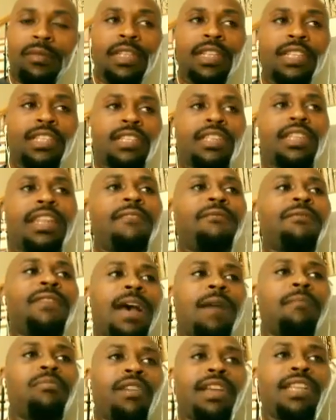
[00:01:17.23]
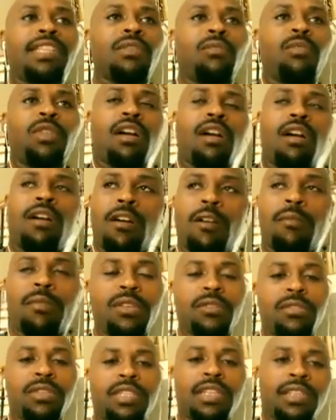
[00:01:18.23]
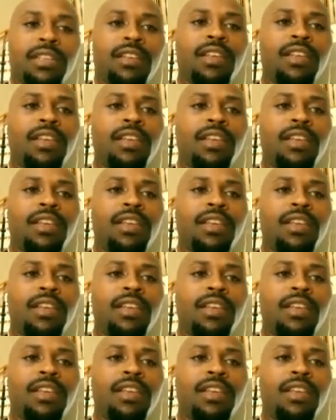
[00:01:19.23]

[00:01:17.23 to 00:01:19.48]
It's just like vibration. We are all music.